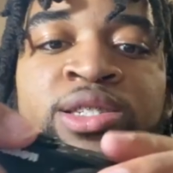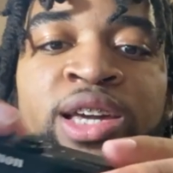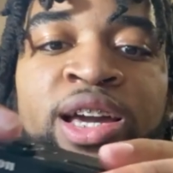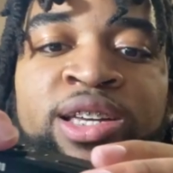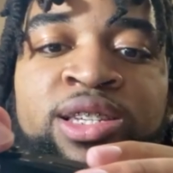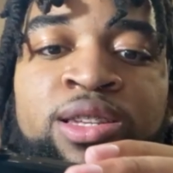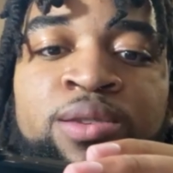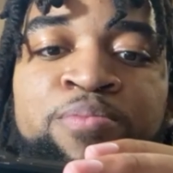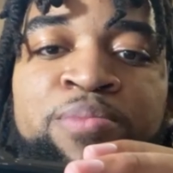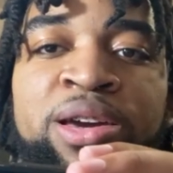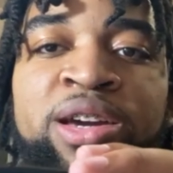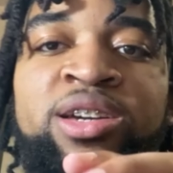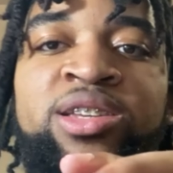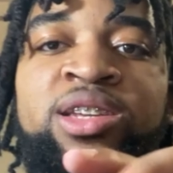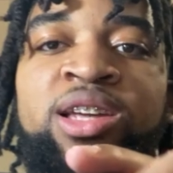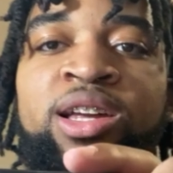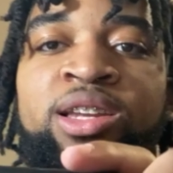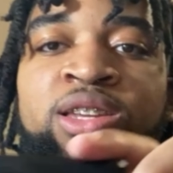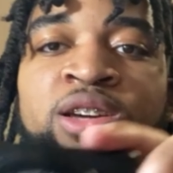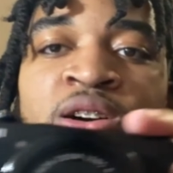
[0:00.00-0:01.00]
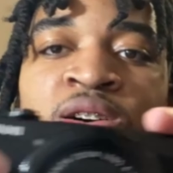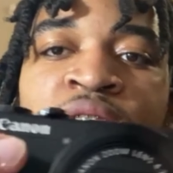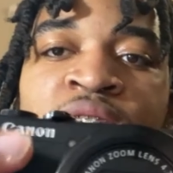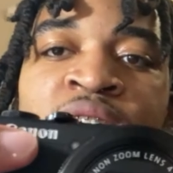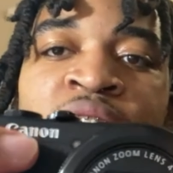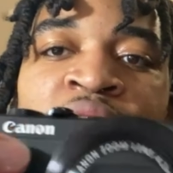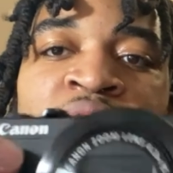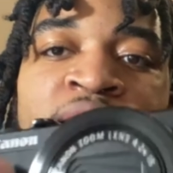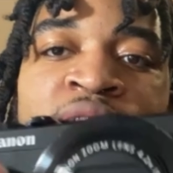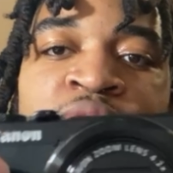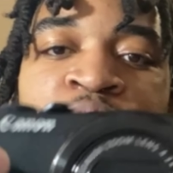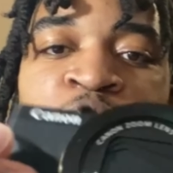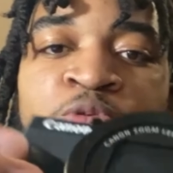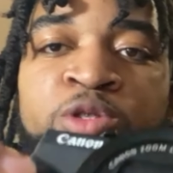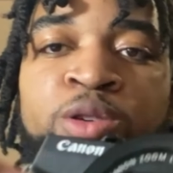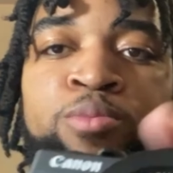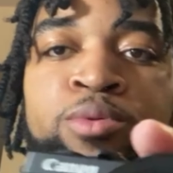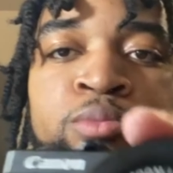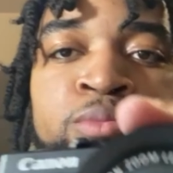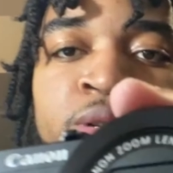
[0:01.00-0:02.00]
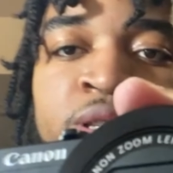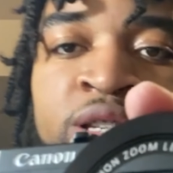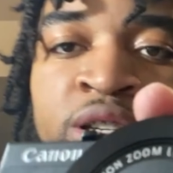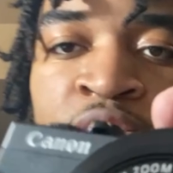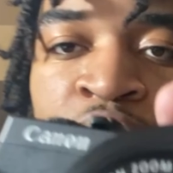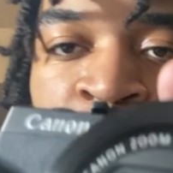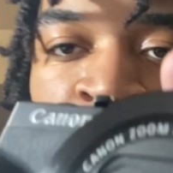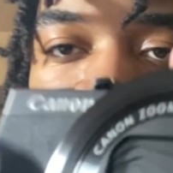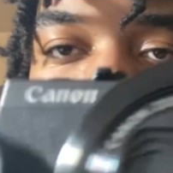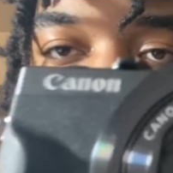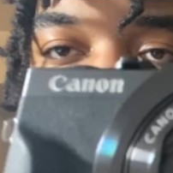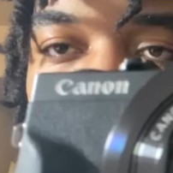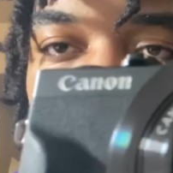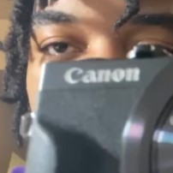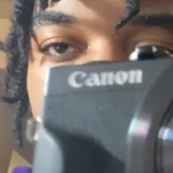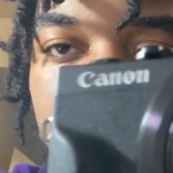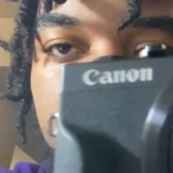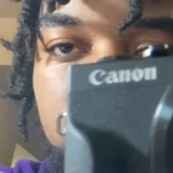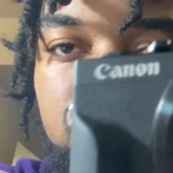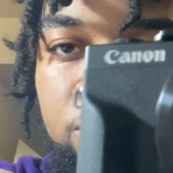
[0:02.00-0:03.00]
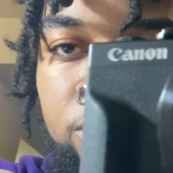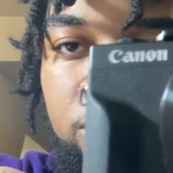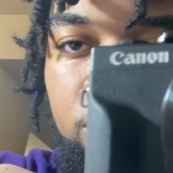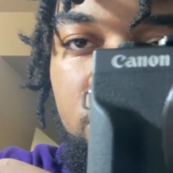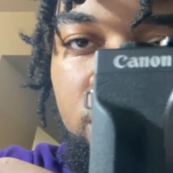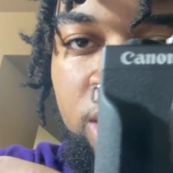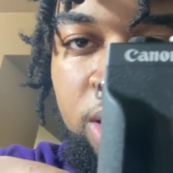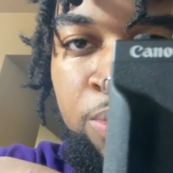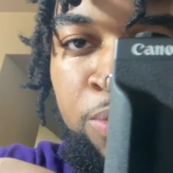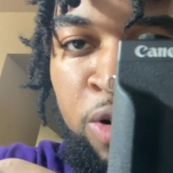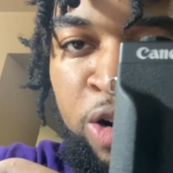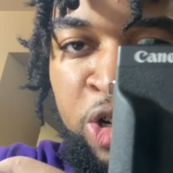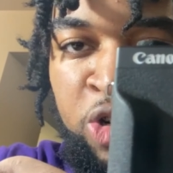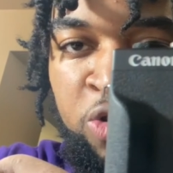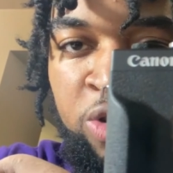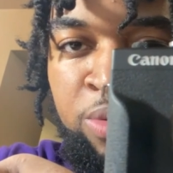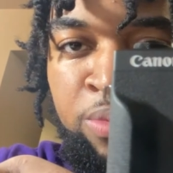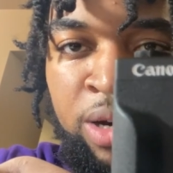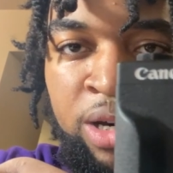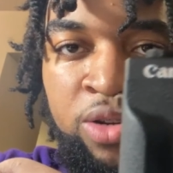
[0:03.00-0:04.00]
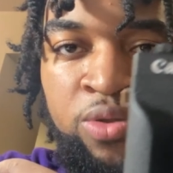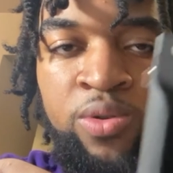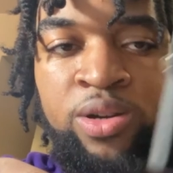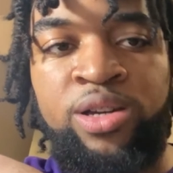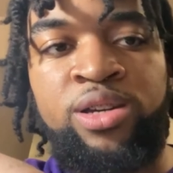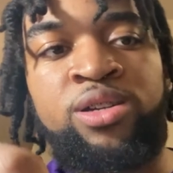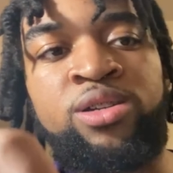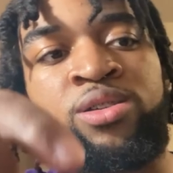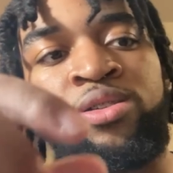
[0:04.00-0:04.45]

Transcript: actually bigger than I thought. Look, it got like some grippy material right here. This the Mark III, by the way.